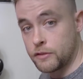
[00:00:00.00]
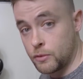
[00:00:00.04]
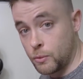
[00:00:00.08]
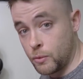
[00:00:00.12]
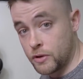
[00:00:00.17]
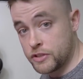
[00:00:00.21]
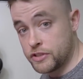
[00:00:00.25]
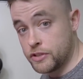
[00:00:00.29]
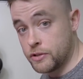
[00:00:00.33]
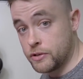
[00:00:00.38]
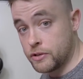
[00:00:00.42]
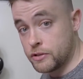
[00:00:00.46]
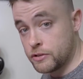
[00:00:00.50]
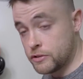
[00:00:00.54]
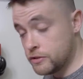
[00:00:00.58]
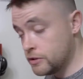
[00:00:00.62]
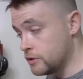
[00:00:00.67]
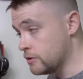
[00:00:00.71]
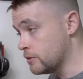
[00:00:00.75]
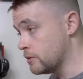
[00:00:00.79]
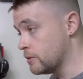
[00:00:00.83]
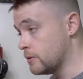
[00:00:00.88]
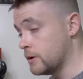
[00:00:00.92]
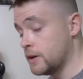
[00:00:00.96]
So what you can
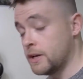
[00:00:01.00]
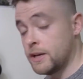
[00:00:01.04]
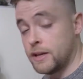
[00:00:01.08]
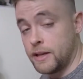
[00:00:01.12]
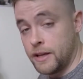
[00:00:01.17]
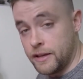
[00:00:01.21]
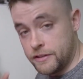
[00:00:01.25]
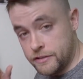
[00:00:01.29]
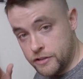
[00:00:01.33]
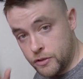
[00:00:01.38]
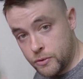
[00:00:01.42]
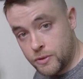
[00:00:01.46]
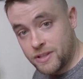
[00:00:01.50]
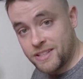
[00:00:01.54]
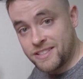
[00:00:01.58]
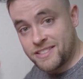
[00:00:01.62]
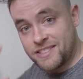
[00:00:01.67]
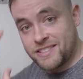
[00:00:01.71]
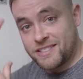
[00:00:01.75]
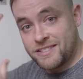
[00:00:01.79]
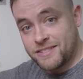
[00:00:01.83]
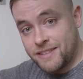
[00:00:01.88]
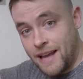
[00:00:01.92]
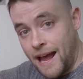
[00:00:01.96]
do is you can
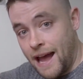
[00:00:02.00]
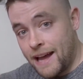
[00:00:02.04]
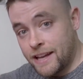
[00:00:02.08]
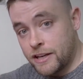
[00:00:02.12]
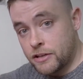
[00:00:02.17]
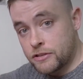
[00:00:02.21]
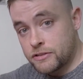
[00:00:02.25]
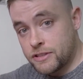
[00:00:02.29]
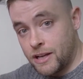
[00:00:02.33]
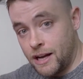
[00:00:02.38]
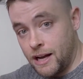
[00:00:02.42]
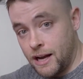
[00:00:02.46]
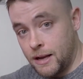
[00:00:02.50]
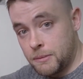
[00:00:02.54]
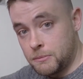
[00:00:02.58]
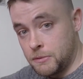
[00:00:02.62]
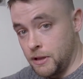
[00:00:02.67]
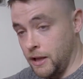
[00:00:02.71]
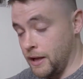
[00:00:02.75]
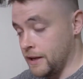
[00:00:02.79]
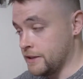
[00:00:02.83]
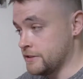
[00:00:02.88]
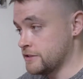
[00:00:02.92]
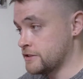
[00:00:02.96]
stack your
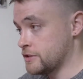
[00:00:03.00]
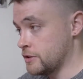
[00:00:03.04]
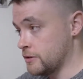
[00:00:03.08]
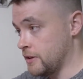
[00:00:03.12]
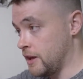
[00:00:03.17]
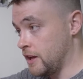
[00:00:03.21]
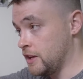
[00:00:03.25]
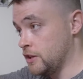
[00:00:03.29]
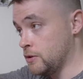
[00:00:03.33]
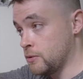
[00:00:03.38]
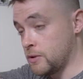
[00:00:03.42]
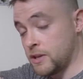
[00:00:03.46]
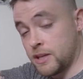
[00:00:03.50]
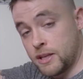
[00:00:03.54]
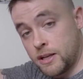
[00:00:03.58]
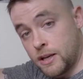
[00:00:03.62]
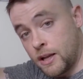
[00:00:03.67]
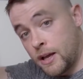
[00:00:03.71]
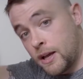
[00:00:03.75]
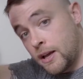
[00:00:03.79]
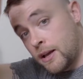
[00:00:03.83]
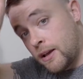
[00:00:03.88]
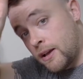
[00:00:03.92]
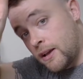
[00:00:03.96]
timeline so that you
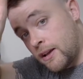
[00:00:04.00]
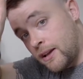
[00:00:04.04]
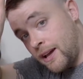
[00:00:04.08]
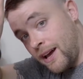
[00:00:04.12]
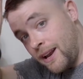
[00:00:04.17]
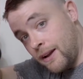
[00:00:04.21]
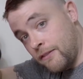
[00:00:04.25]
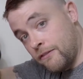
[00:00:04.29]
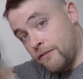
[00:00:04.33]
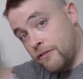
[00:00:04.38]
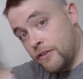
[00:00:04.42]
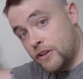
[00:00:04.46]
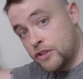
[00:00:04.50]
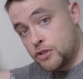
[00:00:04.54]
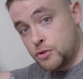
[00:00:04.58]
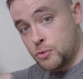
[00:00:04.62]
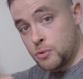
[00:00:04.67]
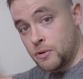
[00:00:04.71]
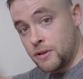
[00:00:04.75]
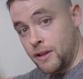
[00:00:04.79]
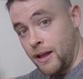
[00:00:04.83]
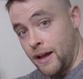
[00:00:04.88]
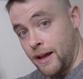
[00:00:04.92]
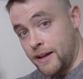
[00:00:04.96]
can kind of
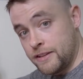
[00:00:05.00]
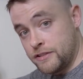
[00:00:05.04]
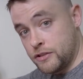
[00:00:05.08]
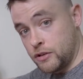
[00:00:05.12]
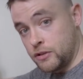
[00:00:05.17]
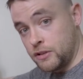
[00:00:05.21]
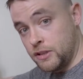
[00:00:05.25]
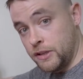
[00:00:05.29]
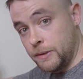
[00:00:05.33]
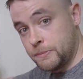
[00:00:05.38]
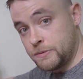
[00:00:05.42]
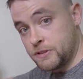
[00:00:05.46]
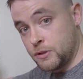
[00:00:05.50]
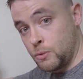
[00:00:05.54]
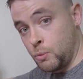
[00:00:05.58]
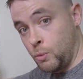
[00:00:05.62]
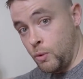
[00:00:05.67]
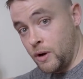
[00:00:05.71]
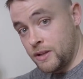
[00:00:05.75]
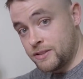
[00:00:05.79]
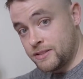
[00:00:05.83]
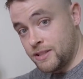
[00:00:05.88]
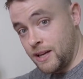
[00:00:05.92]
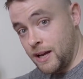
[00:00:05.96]
visualize your clips
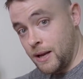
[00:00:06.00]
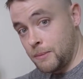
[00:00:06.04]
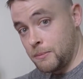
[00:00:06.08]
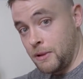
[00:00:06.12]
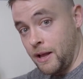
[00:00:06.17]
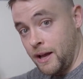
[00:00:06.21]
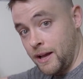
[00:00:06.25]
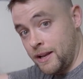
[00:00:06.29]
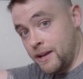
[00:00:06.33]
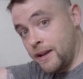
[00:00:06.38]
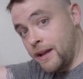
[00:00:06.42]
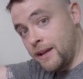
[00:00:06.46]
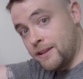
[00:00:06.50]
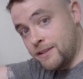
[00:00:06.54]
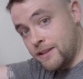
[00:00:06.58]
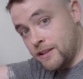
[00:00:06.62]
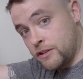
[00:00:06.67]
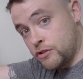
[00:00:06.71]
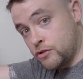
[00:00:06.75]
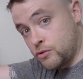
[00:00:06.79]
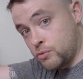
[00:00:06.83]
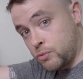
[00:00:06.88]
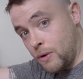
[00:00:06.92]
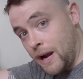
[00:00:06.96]
in one timeline and
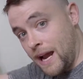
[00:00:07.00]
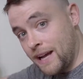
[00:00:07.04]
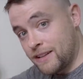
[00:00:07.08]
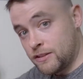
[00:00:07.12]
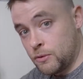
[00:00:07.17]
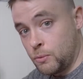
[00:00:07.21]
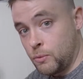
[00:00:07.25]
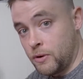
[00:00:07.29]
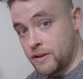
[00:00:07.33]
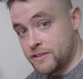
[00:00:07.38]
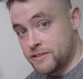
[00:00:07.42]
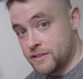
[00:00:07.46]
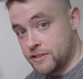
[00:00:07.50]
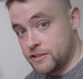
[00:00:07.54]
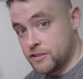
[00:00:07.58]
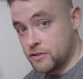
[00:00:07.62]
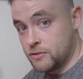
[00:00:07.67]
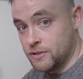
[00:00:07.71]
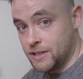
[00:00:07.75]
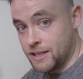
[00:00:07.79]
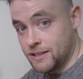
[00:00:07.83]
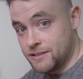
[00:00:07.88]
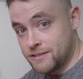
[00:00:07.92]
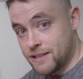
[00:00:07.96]
then drag the ones that
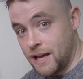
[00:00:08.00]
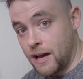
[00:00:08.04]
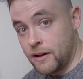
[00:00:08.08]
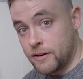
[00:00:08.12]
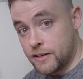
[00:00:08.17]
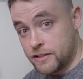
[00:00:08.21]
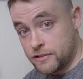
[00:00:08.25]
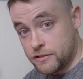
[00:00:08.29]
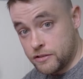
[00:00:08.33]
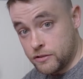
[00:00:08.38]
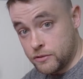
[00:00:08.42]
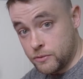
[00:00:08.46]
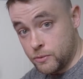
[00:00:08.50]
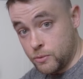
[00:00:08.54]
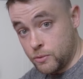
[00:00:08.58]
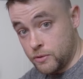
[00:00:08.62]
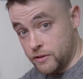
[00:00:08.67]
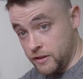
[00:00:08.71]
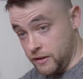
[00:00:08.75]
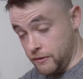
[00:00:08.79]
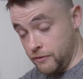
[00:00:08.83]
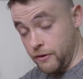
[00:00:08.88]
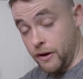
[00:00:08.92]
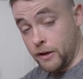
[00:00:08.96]
you need down
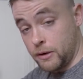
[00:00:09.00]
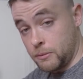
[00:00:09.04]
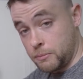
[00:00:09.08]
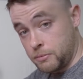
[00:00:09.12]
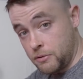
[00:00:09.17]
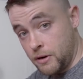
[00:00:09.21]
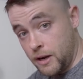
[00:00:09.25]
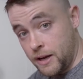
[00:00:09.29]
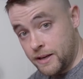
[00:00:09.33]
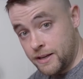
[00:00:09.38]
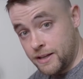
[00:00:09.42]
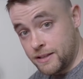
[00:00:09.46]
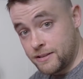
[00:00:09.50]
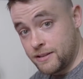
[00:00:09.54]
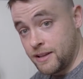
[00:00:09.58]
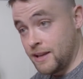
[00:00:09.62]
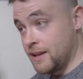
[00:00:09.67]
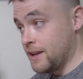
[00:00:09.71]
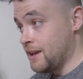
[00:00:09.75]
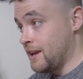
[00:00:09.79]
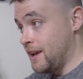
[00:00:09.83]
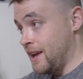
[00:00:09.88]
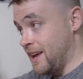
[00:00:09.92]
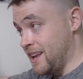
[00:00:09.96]
into the final product,
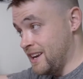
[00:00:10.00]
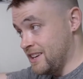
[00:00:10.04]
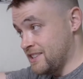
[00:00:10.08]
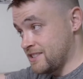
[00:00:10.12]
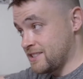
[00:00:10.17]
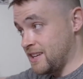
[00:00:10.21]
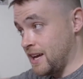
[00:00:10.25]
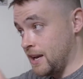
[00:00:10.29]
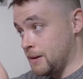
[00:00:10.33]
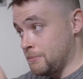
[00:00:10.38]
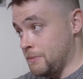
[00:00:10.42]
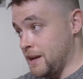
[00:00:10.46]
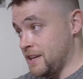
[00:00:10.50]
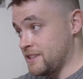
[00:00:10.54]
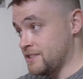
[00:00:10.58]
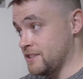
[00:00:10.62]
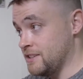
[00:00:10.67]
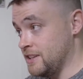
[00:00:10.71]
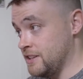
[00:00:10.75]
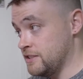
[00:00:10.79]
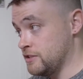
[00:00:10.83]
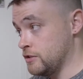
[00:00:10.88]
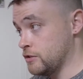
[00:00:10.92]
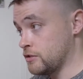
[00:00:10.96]
and it just kind of makes
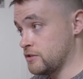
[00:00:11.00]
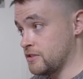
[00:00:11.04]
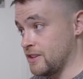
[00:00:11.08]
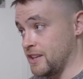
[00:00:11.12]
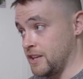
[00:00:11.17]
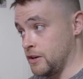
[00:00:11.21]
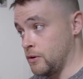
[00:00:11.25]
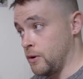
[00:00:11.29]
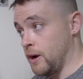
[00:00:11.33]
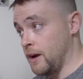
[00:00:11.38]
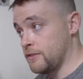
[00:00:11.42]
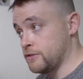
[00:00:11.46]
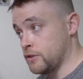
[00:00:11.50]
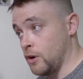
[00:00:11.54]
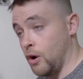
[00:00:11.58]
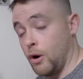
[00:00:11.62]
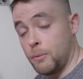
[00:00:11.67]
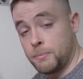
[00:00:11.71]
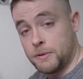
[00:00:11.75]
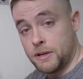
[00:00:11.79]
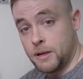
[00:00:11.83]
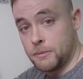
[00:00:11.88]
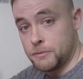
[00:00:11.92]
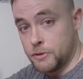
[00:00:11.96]
it easier so that you don't have to
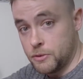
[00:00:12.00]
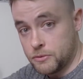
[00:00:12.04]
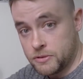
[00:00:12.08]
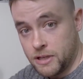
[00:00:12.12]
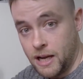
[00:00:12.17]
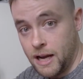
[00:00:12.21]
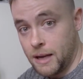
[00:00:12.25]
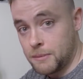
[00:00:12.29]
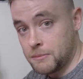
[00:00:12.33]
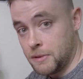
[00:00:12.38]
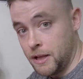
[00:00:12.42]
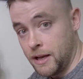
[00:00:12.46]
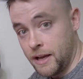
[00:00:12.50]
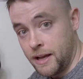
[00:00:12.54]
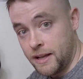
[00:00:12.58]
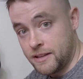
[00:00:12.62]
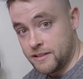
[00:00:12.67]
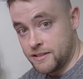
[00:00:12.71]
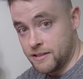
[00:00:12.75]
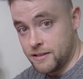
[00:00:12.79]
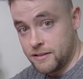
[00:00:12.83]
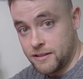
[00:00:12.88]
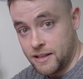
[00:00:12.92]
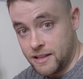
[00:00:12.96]
open up new
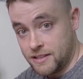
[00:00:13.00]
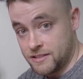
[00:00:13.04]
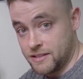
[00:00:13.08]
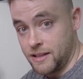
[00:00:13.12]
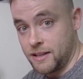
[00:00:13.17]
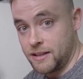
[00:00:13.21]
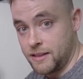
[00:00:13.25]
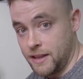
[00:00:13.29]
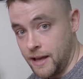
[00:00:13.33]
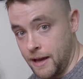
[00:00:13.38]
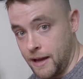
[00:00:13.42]
timelines and things like